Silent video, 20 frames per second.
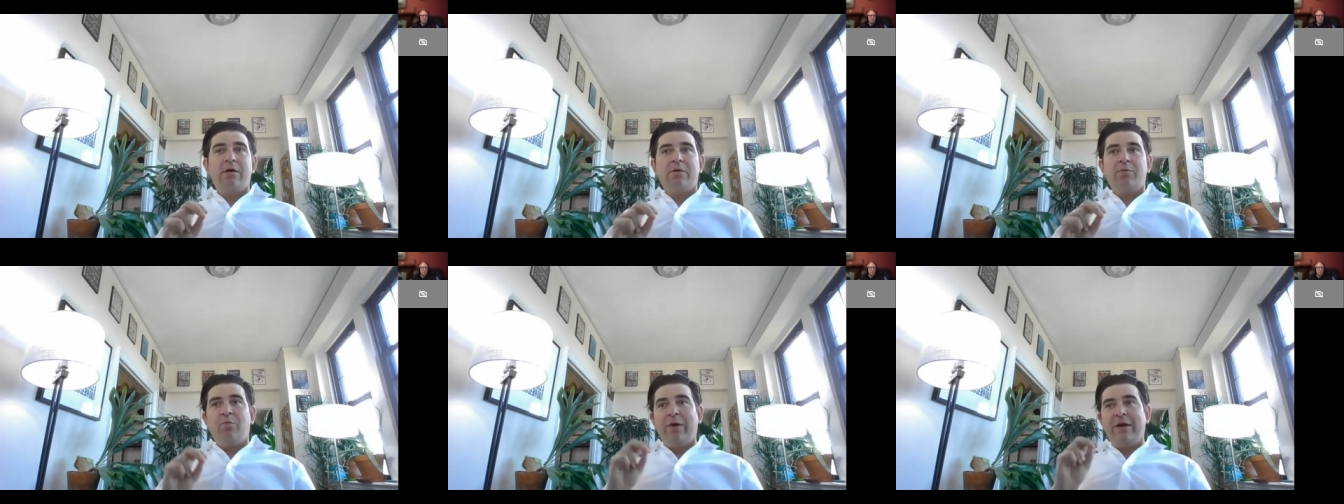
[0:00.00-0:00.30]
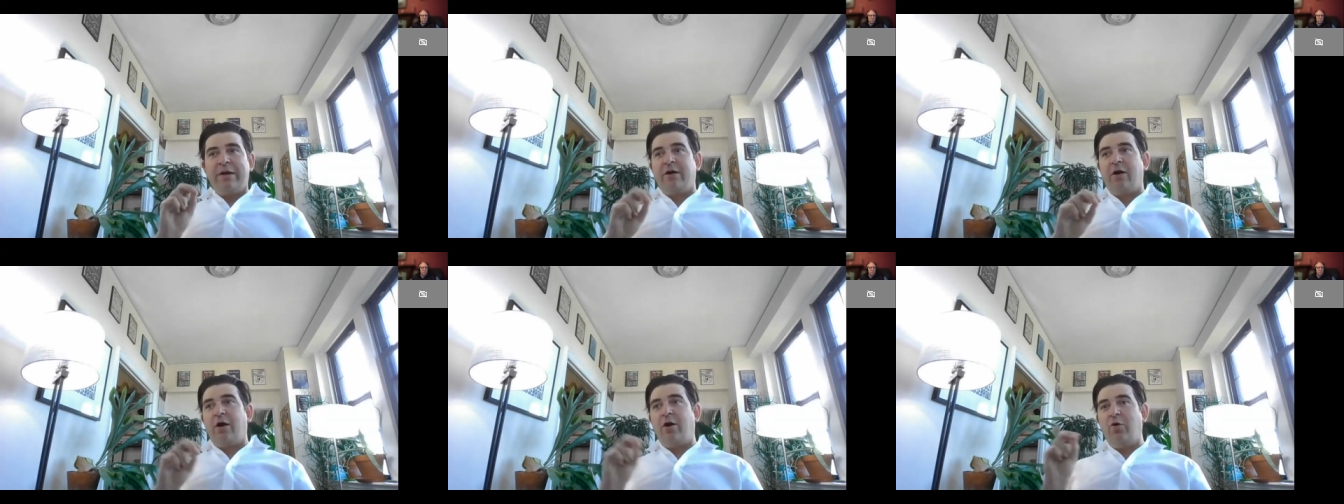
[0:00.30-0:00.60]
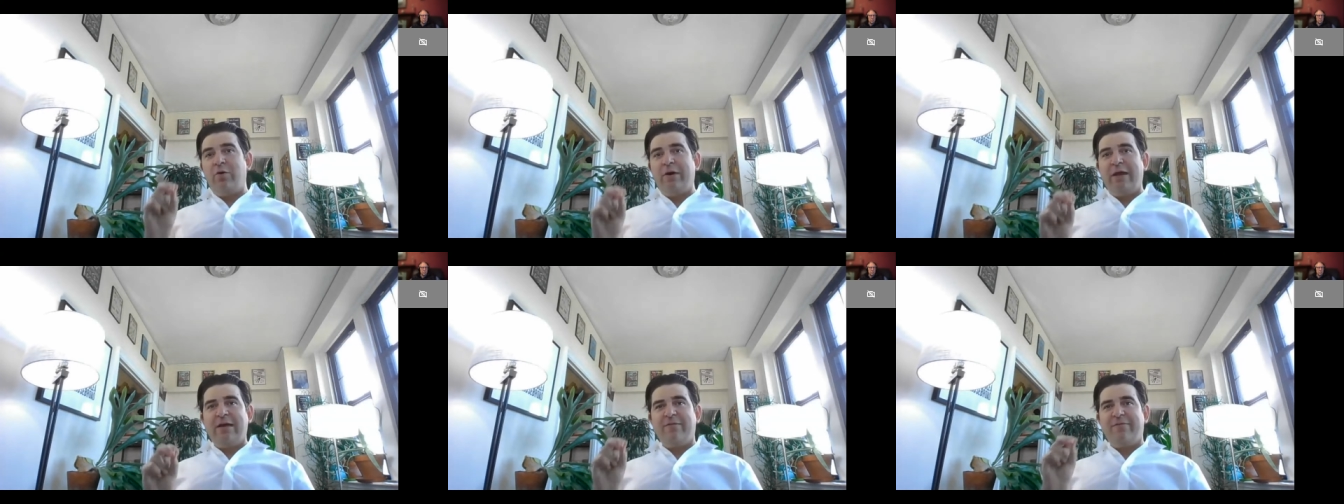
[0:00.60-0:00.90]
what
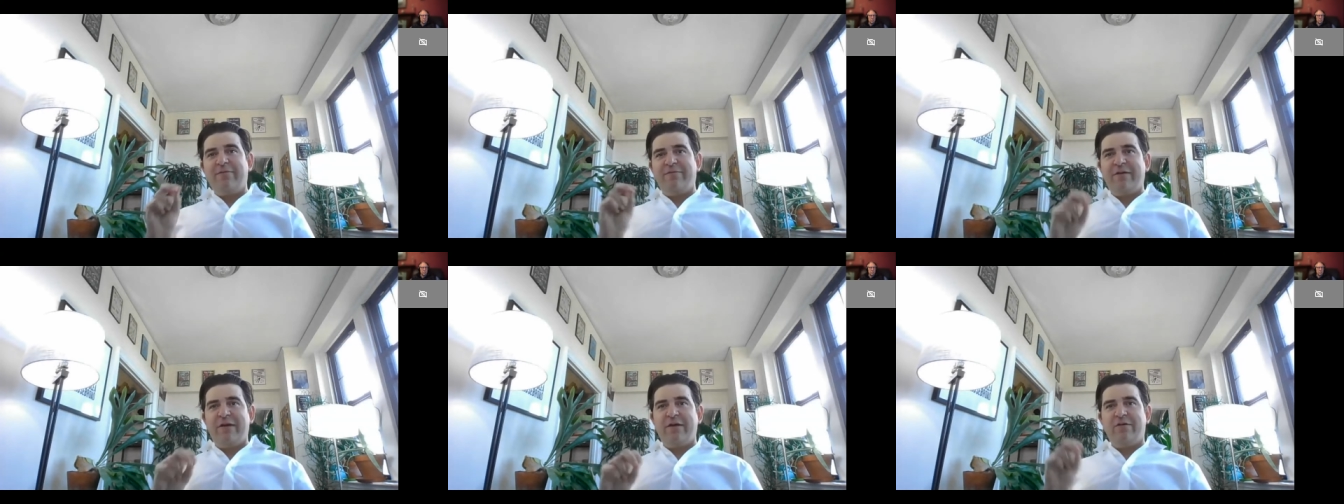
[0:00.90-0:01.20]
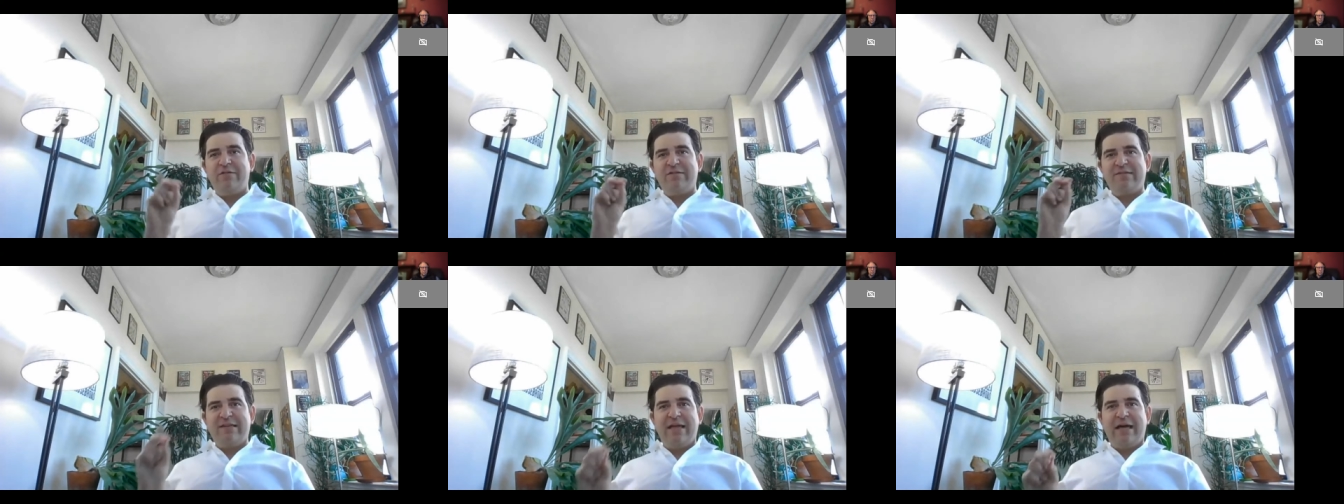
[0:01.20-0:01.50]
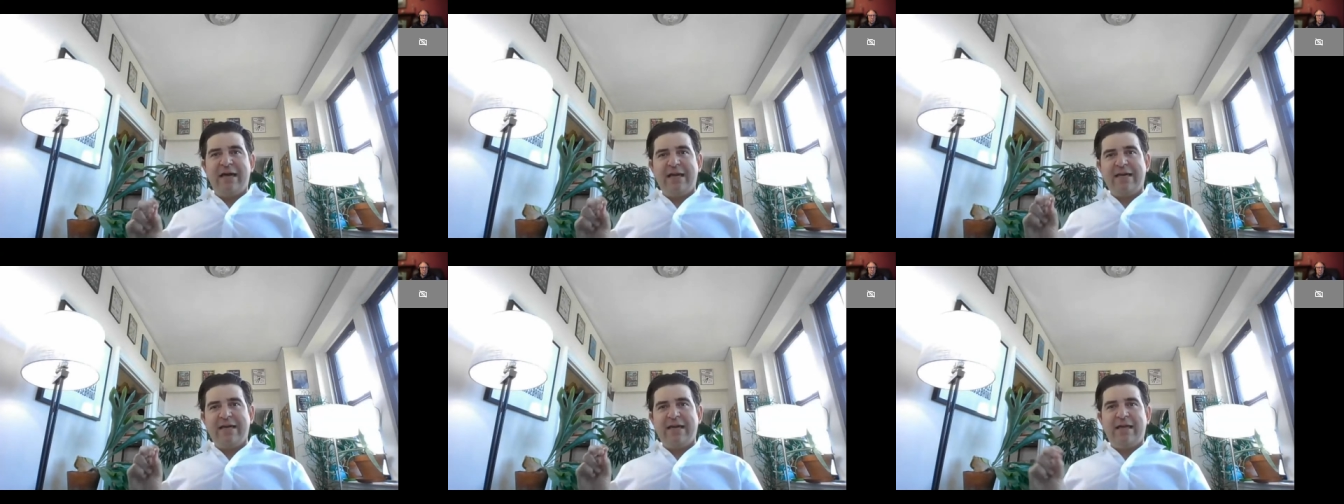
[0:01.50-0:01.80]
coding feels
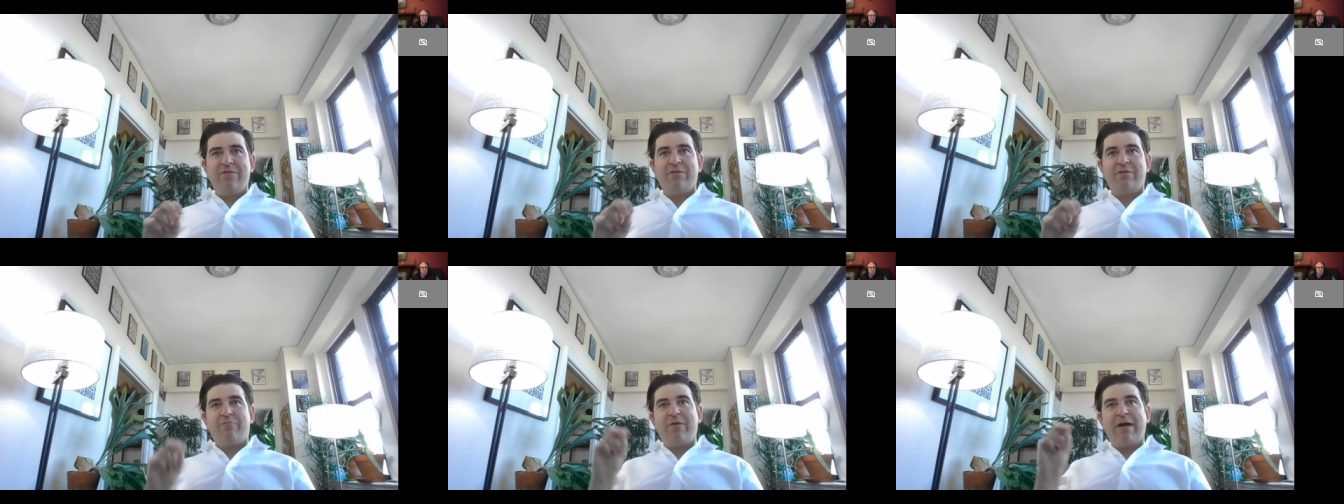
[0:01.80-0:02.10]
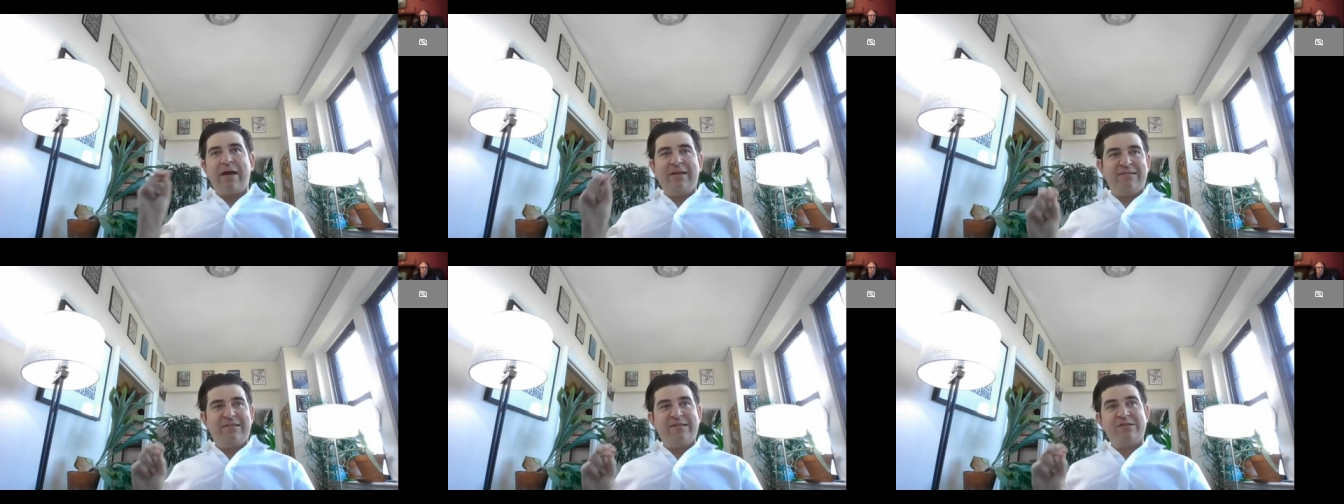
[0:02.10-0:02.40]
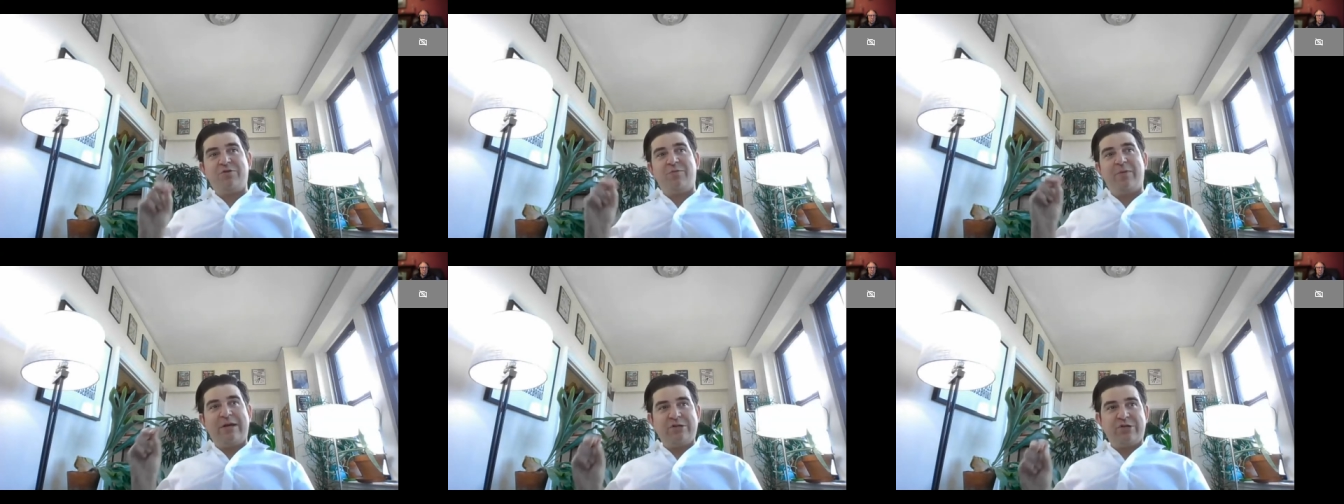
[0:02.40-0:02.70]
like in the right
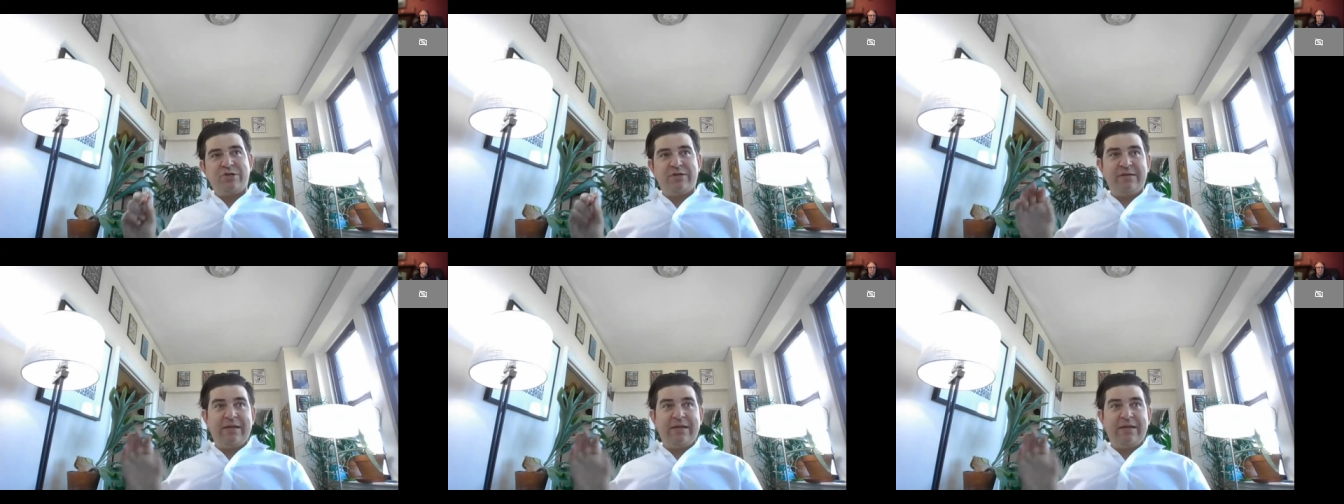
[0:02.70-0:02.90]
situation.